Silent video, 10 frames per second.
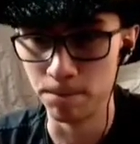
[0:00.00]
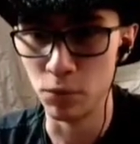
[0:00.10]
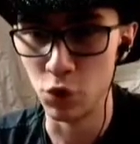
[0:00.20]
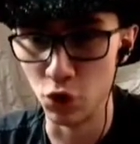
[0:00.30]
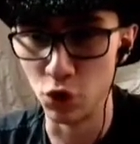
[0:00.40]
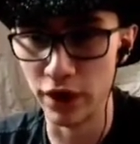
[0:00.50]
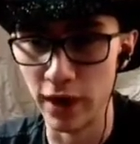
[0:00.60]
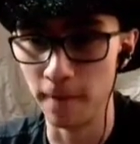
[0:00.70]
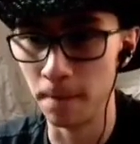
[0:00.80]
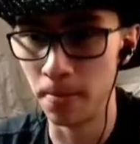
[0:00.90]
Oh, yeah.
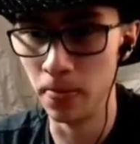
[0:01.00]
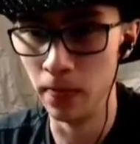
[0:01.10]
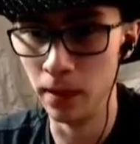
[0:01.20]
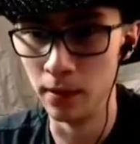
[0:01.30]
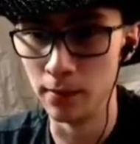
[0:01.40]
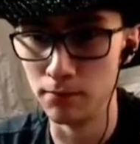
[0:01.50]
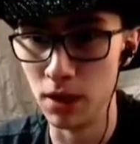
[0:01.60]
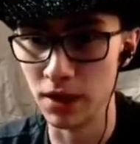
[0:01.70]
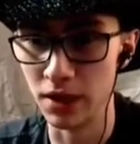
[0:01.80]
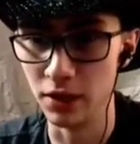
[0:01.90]

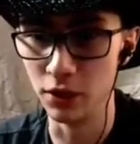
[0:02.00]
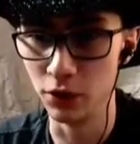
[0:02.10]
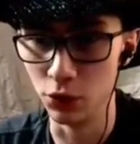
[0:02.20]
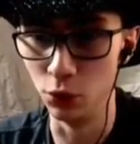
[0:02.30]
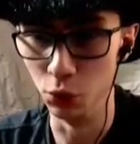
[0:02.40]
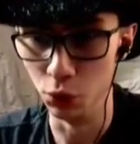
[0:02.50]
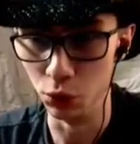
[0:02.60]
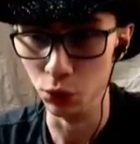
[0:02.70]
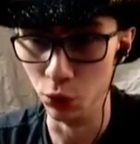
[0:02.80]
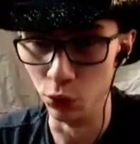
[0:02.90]
Monkey. Ooh,
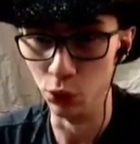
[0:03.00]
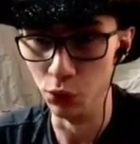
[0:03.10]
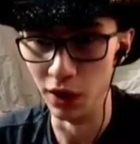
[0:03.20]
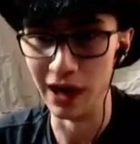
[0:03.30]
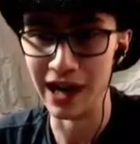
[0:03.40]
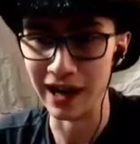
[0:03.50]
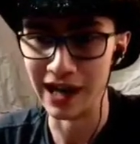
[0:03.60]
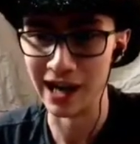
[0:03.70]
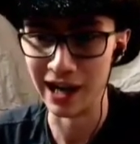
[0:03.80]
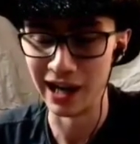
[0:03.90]
ooh, ooh, ooh. Ah,
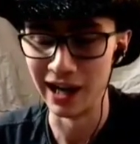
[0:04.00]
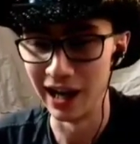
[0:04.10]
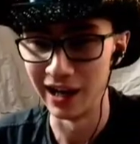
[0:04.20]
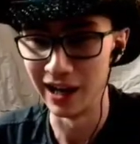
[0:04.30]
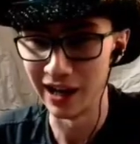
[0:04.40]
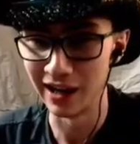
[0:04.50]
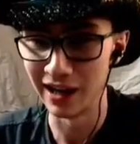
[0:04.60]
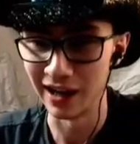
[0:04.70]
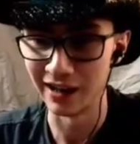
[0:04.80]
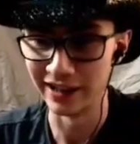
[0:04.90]
ah, ah, ah, ah,
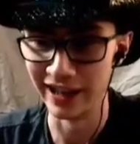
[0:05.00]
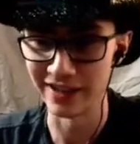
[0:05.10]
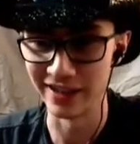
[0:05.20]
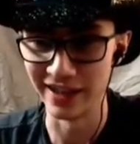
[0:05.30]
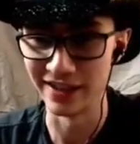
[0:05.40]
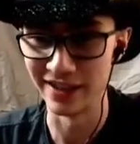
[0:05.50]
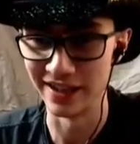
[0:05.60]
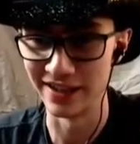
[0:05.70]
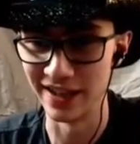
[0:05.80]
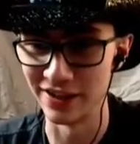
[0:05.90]
ah. Yes, yes,
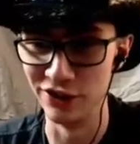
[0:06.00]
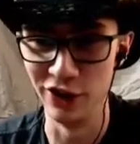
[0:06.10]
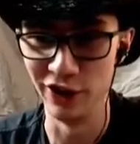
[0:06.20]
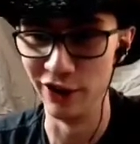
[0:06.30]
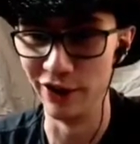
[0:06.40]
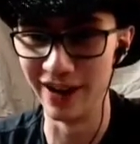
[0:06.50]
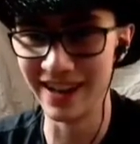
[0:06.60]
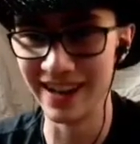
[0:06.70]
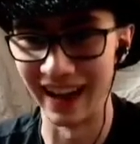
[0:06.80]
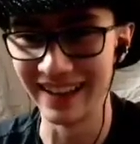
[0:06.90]
yes, yes. No.
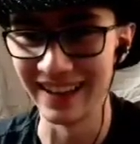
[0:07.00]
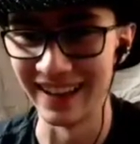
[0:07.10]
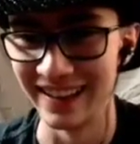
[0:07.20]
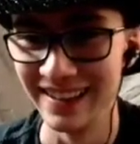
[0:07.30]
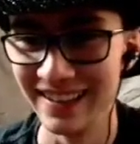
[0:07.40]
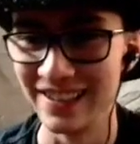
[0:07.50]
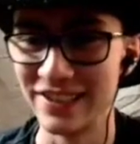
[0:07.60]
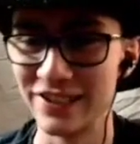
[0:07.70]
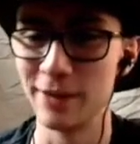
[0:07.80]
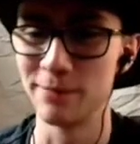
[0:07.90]
Yeah, he
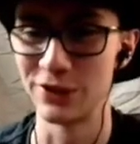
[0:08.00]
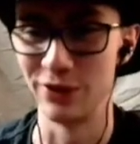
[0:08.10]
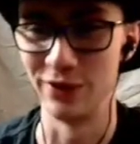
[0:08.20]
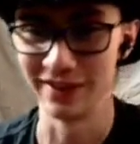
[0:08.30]
stops short.